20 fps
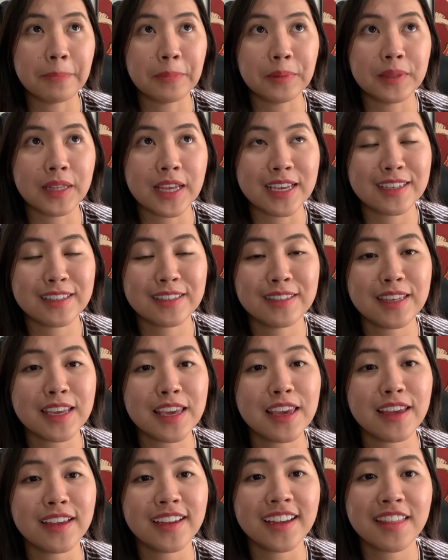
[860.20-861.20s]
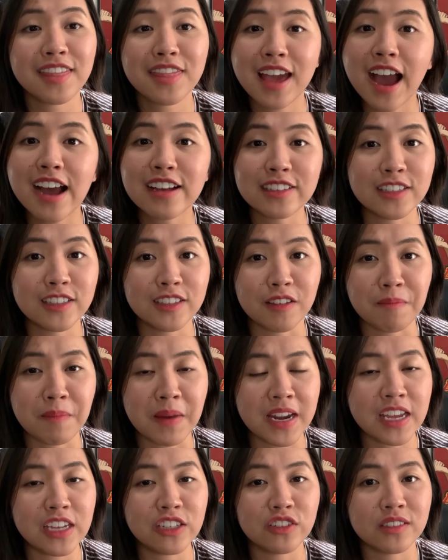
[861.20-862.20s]
like seeing thousands of
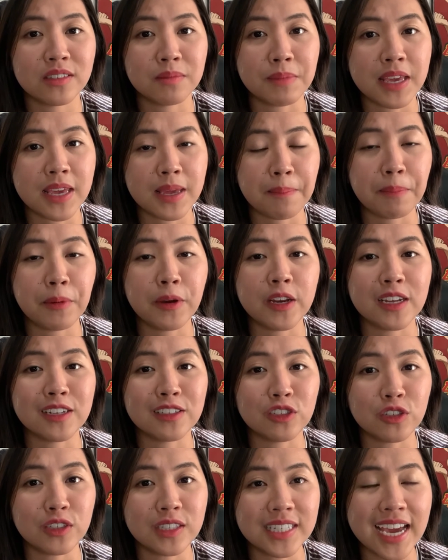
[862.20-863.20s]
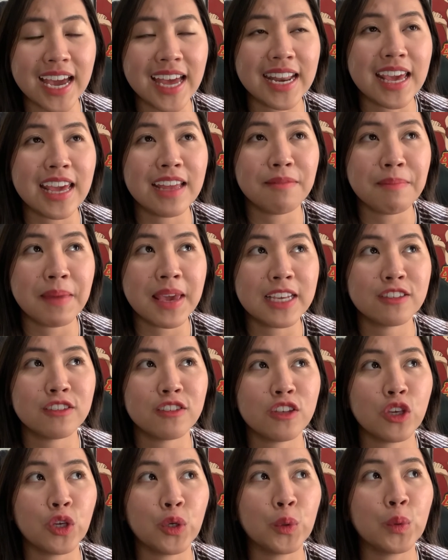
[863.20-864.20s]
money just being put into debt. It
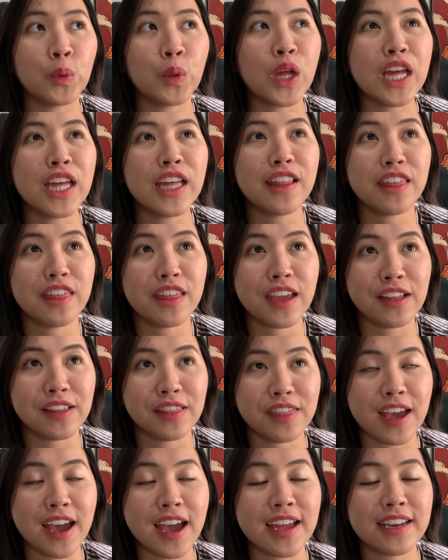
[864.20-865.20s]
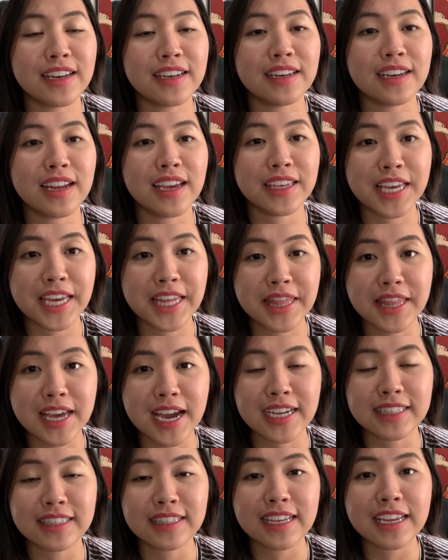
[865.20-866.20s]
makes you think that, again,
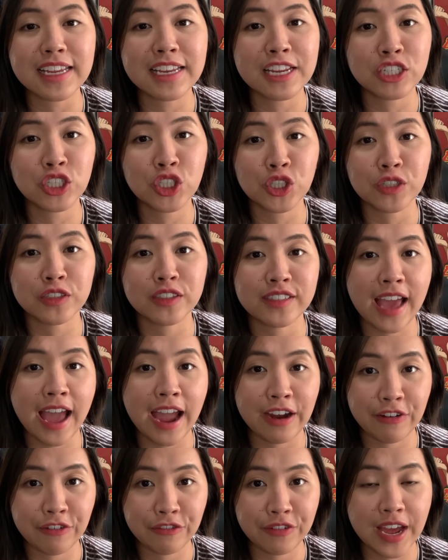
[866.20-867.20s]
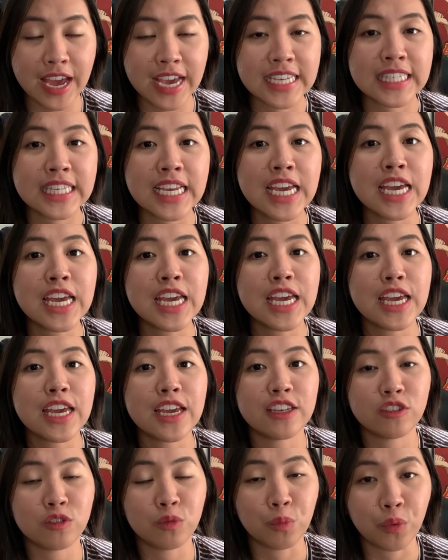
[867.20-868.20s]
that initial sacrifice
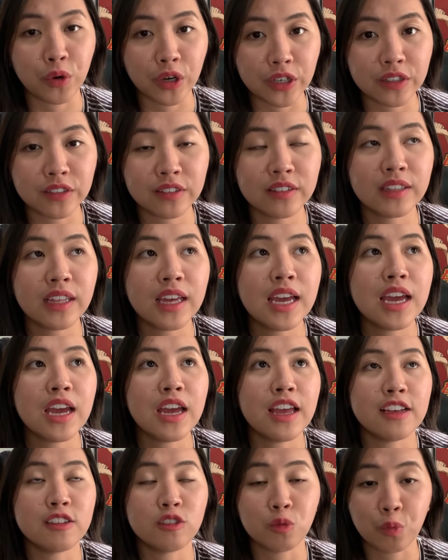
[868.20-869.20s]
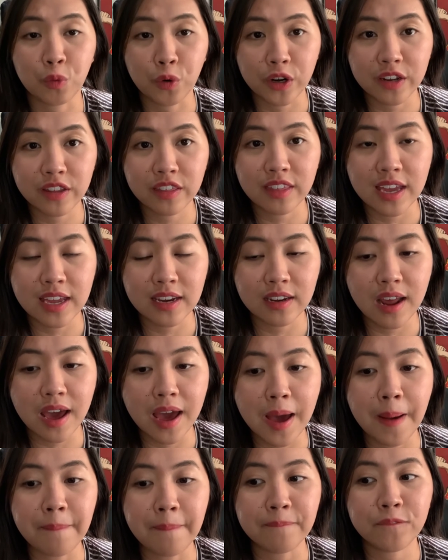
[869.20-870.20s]
is worth it
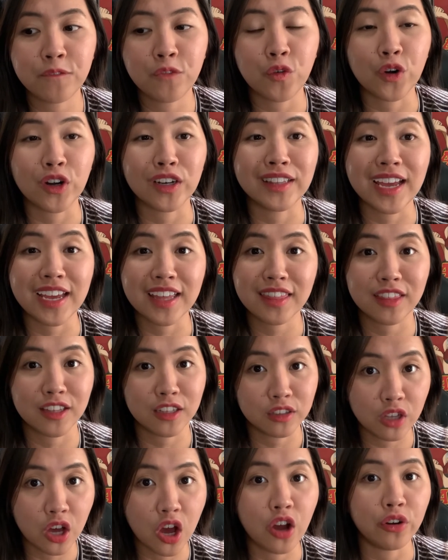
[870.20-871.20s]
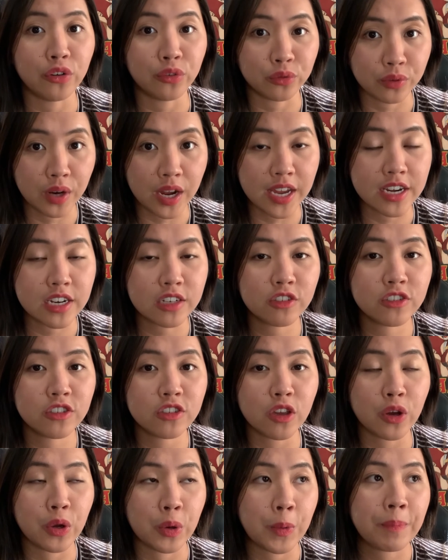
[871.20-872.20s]
for like the long run.
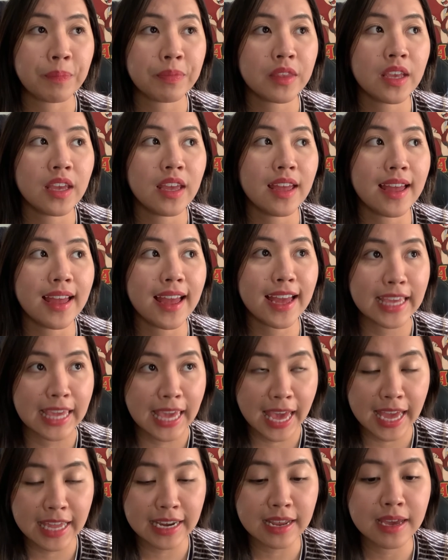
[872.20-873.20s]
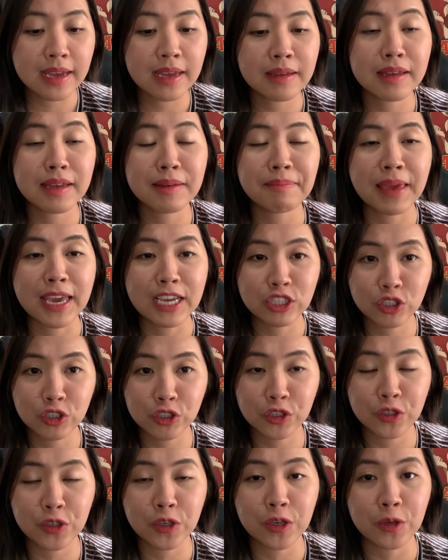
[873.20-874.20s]
So again, make
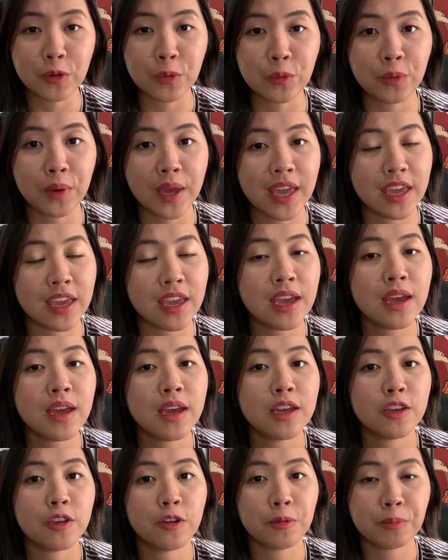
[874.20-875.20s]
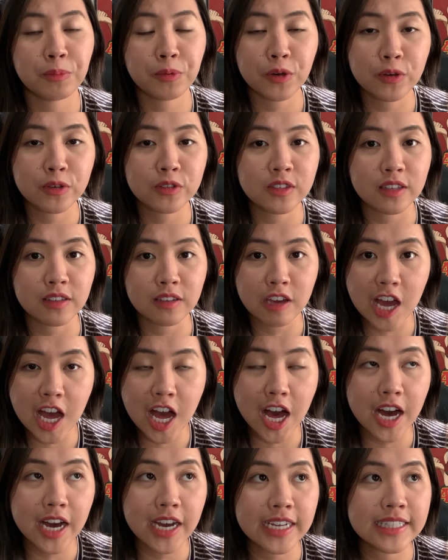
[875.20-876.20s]
sure you weigh your pros and
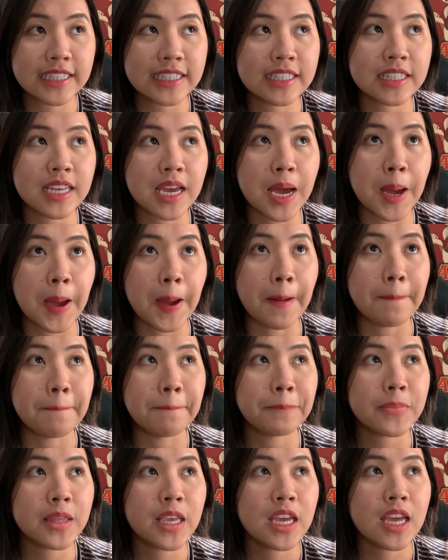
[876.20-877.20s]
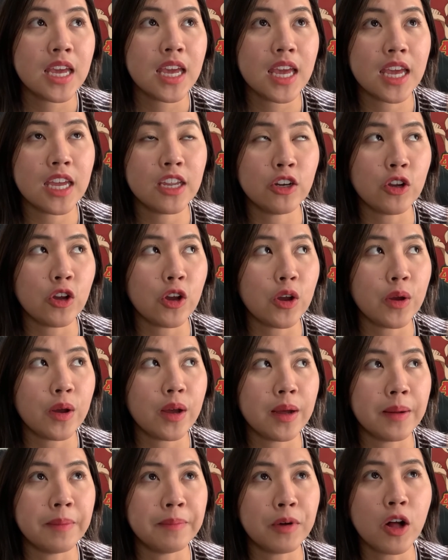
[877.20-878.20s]
cons, and
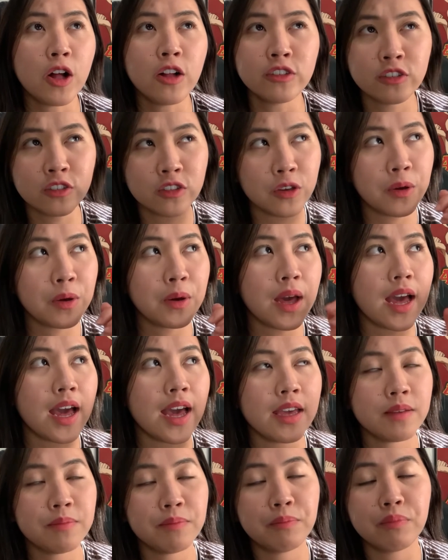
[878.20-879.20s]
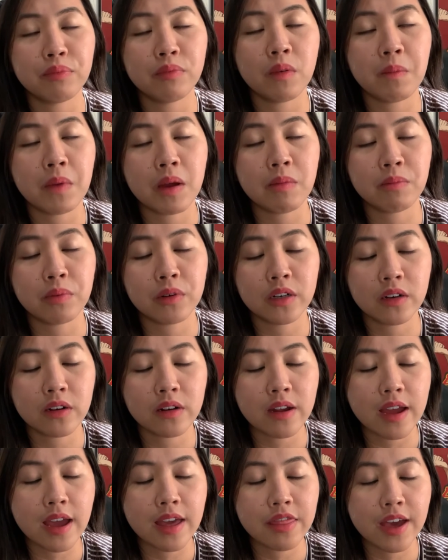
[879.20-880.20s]
also I remember
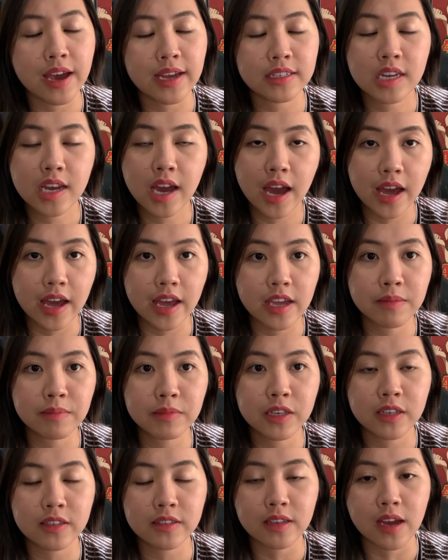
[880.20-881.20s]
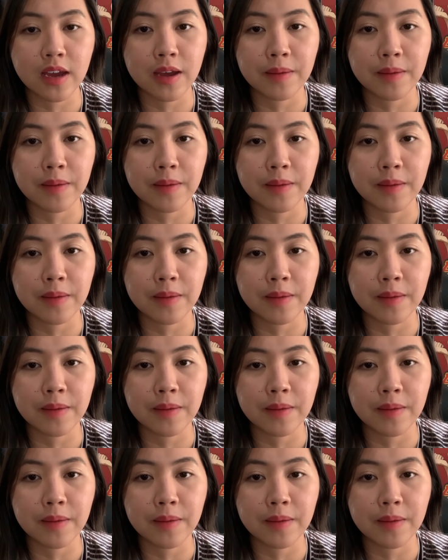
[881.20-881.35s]
at that time, because